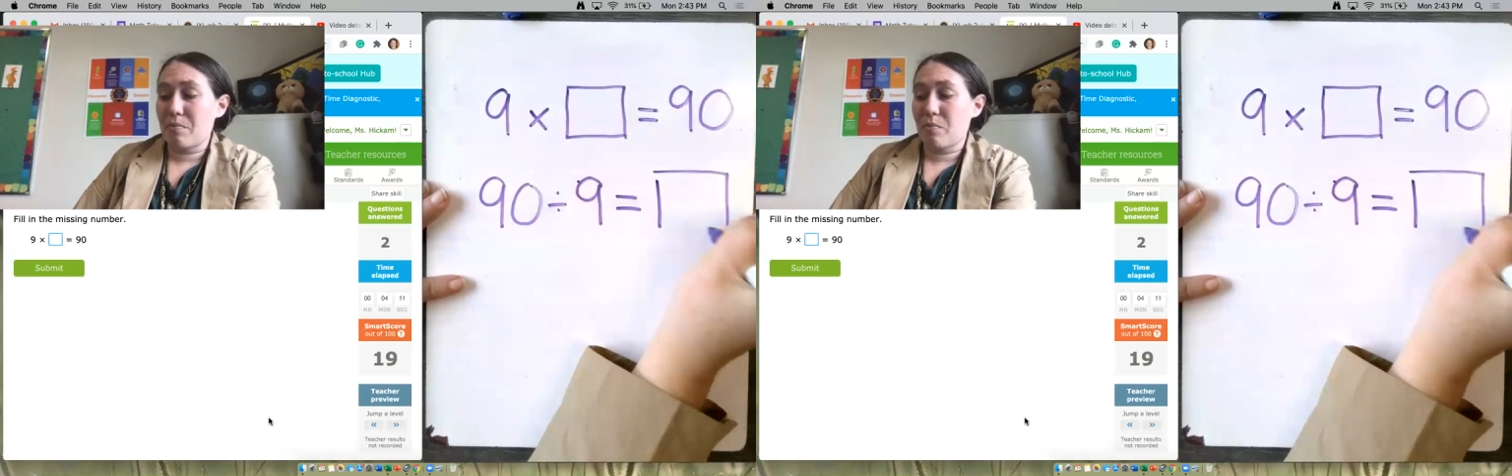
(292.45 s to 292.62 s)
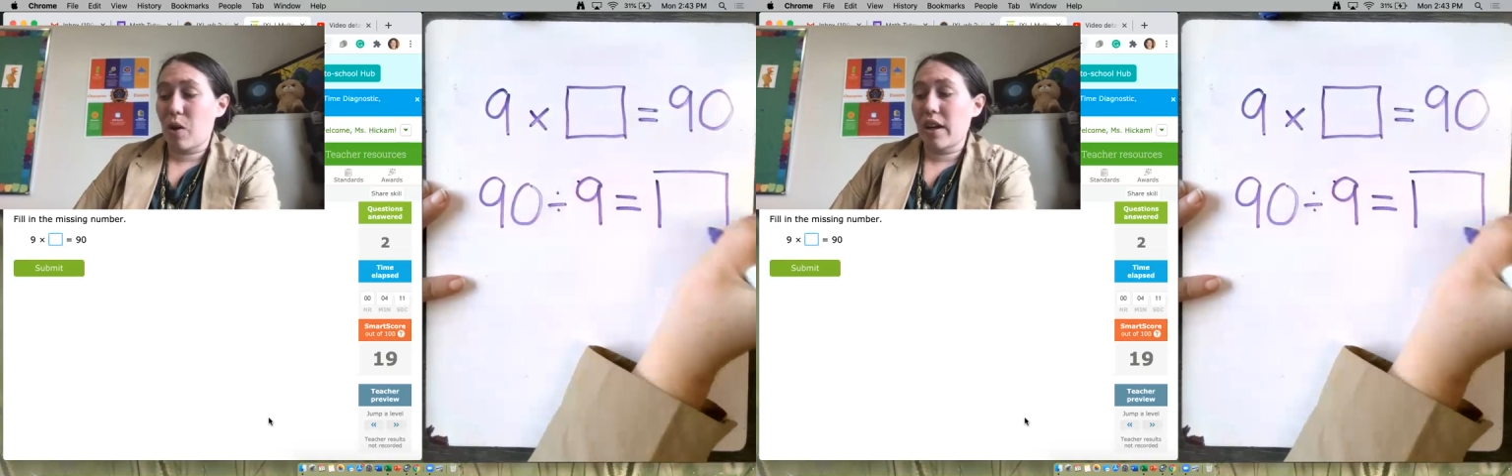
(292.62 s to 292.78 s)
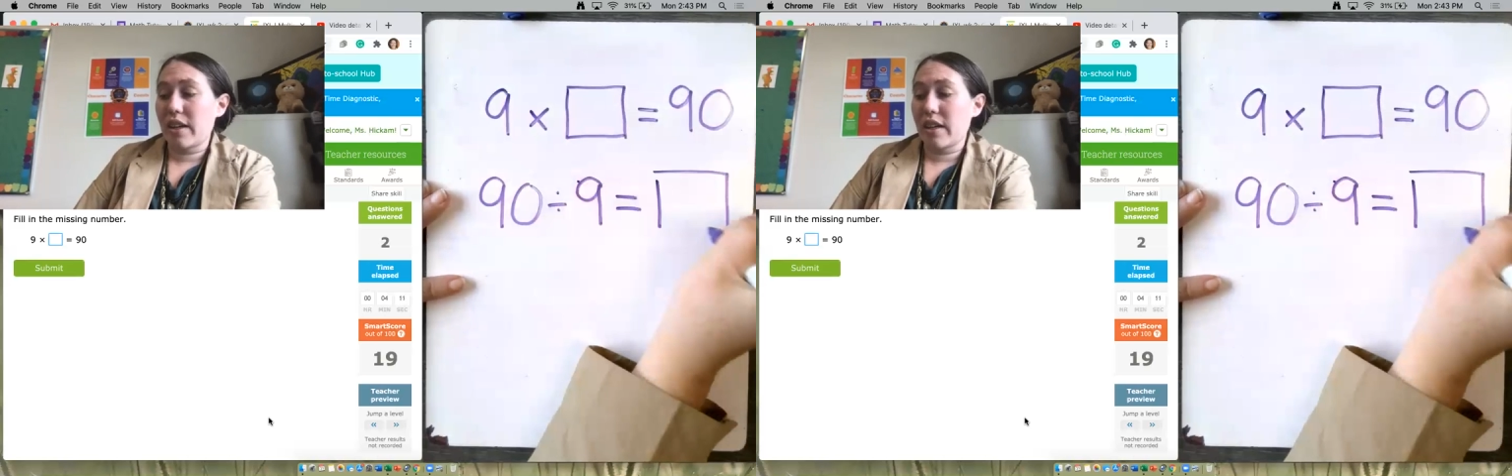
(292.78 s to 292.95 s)

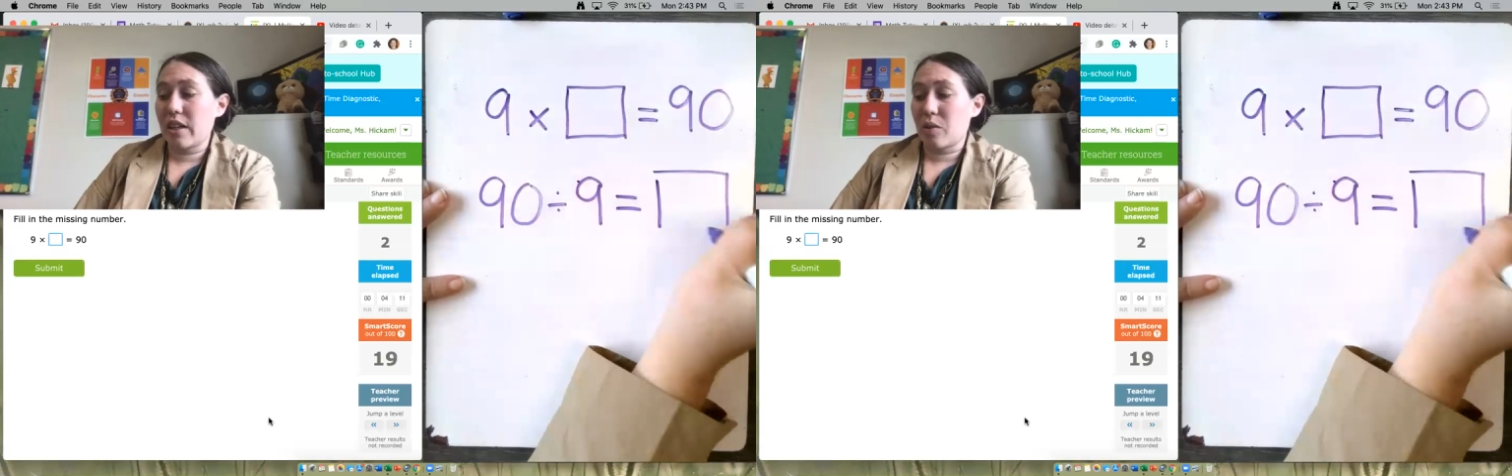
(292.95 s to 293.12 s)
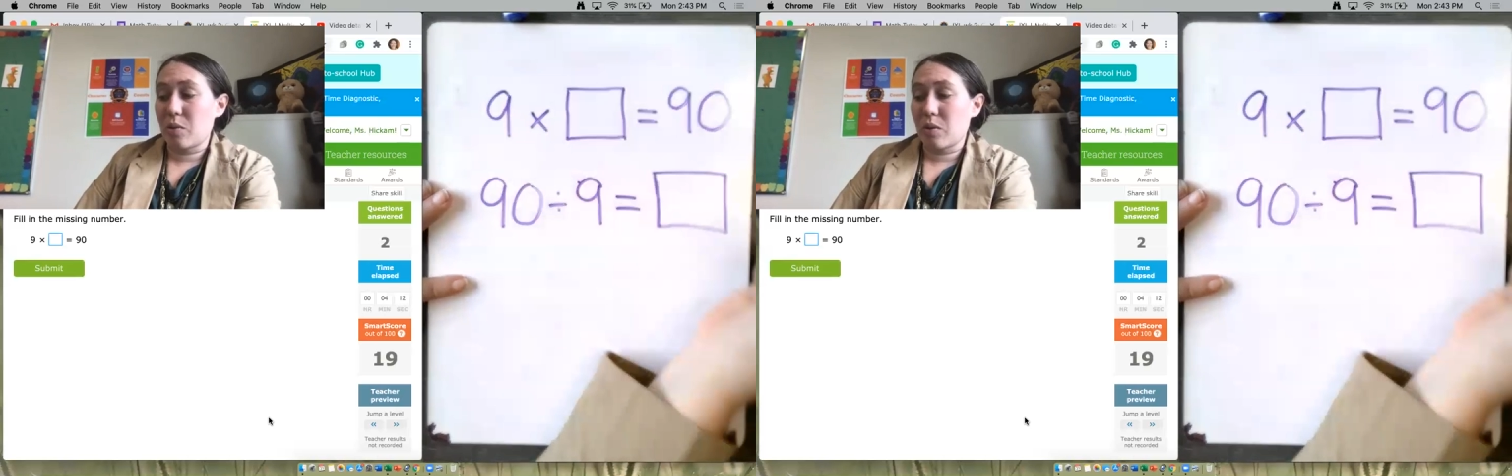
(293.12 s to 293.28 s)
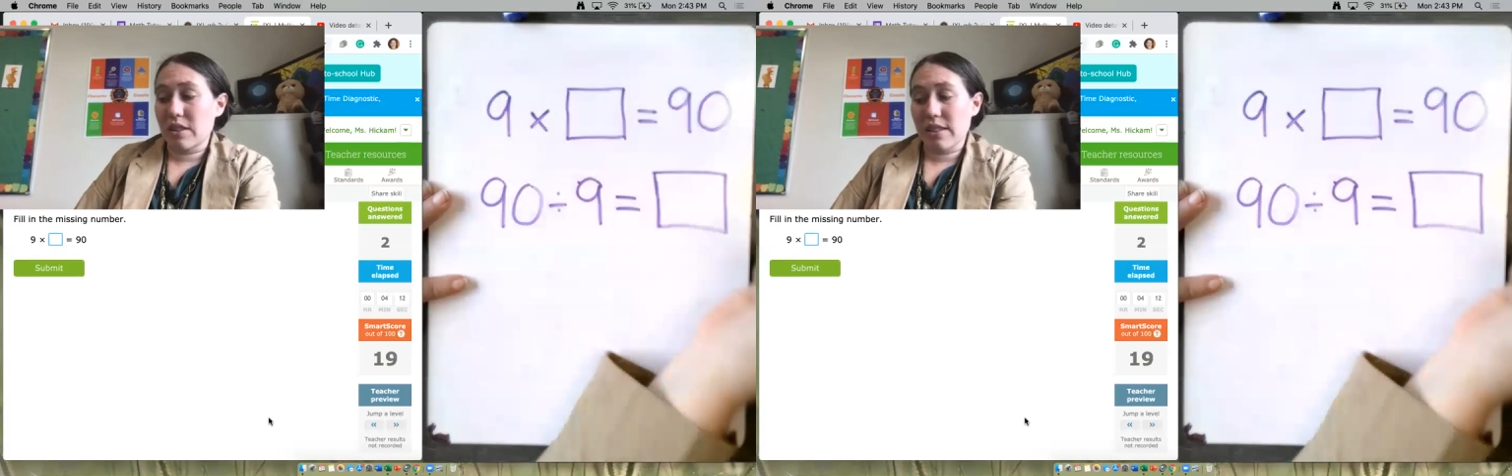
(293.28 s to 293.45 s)
what
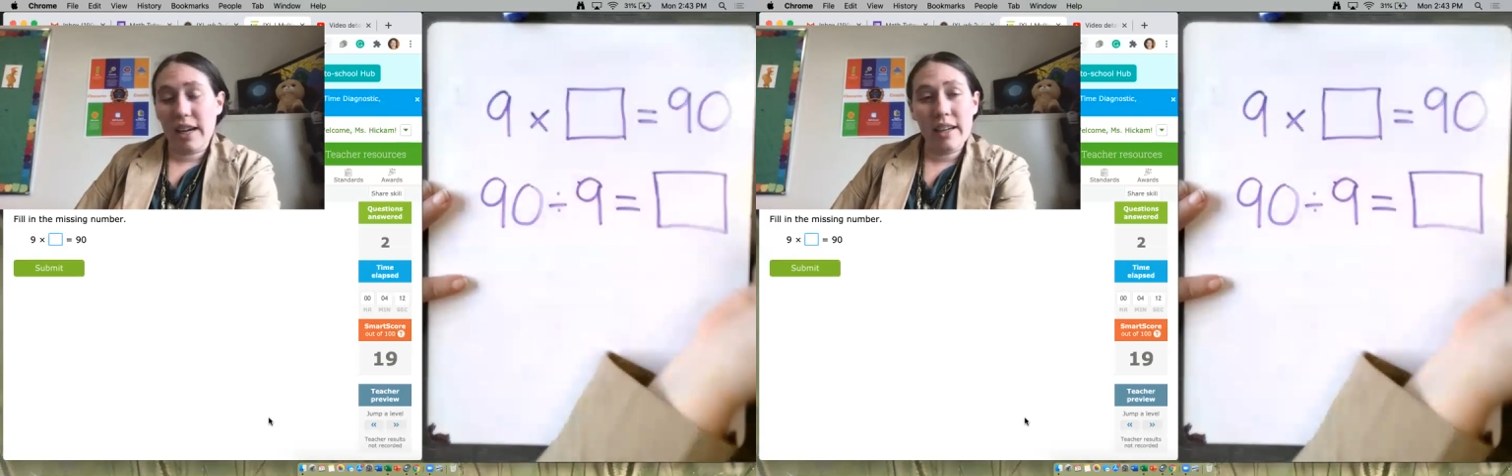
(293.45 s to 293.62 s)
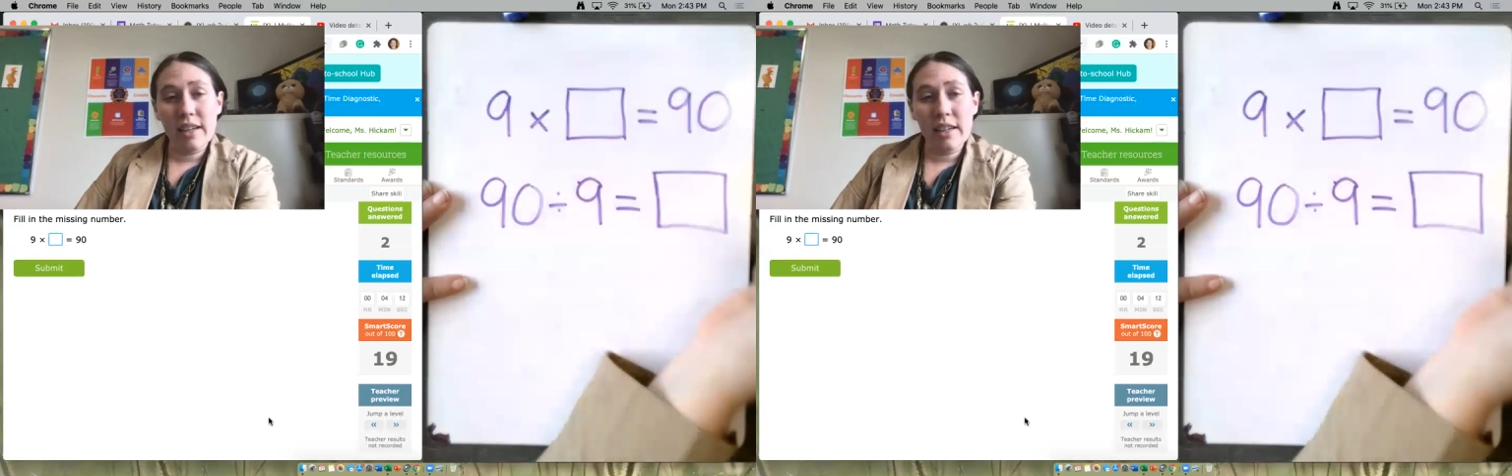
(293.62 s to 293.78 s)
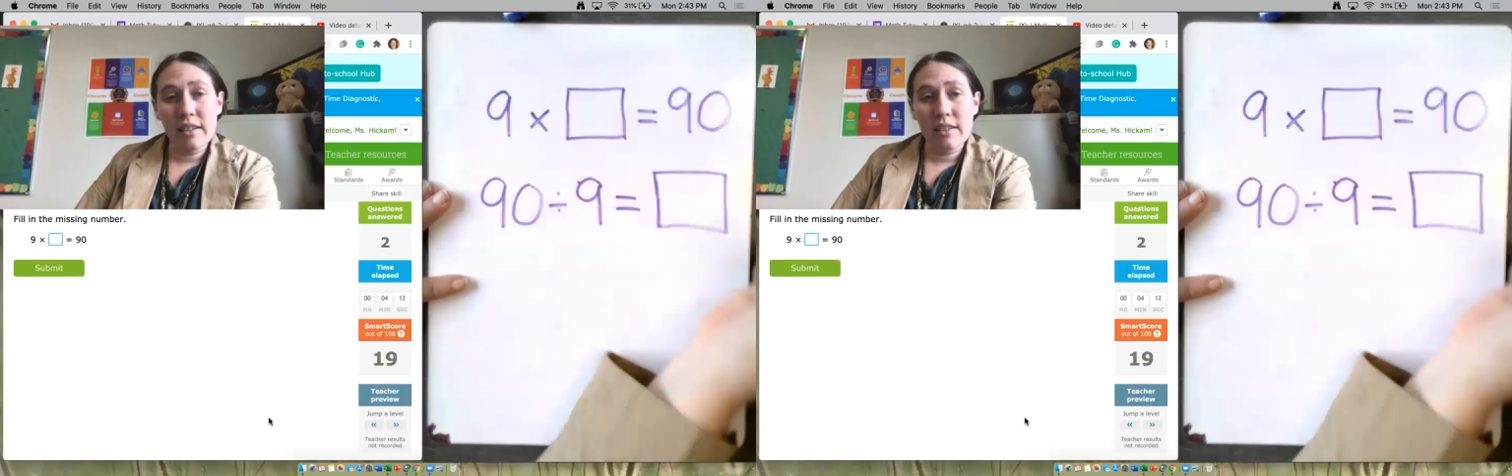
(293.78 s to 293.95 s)
equals
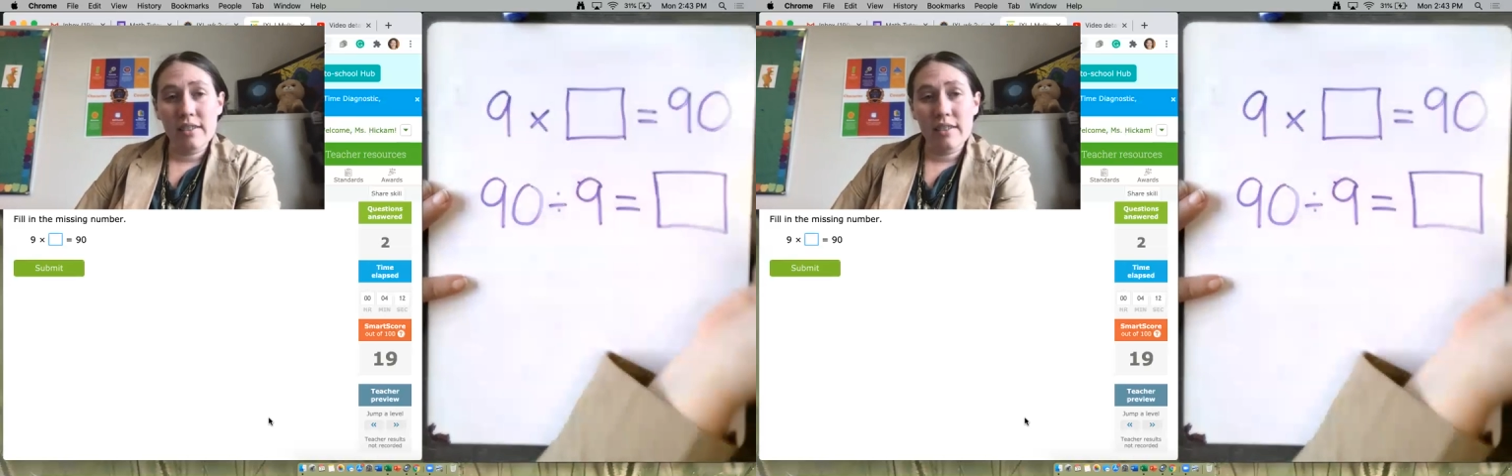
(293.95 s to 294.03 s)
90